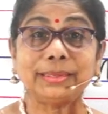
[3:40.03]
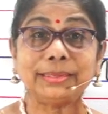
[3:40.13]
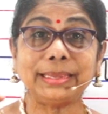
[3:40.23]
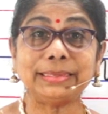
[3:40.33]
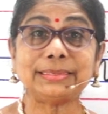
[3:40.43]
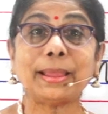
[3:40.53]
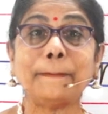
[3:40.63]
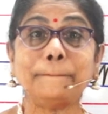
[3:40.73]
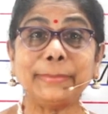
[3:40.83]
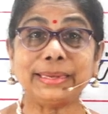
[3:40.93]
yes,
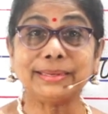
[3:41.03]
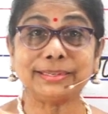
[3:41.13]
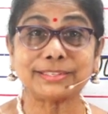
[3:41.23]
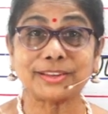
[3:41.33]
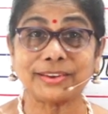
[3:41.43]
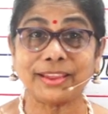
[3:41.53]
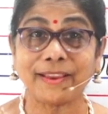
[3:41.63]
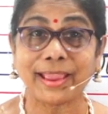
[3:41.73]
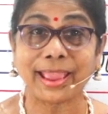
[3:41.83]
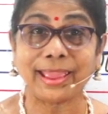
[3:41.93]
mittens on
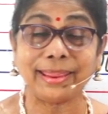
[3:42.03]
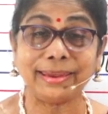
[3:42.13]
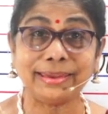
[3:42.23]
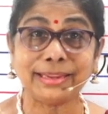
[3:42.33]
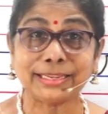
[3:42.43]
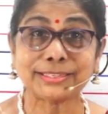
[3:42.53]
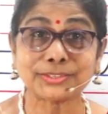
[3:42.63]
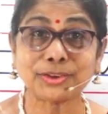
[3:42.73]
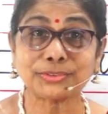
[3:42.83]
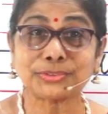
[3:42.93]
your hand,
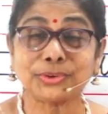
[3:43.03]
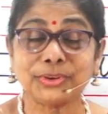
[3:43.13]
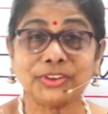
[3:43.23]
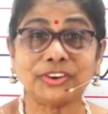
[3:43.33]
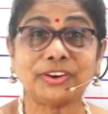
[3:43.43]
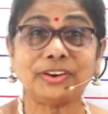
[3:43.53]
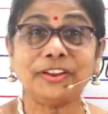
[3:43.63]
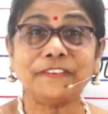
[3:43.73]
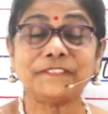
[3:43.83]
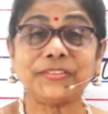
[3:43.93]
socks on your
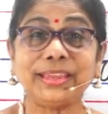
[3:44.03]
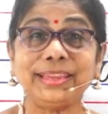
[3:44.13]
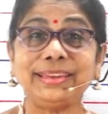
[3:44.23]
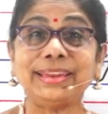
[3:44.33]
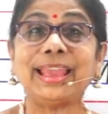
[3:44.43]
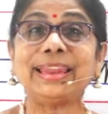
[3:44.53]
feet,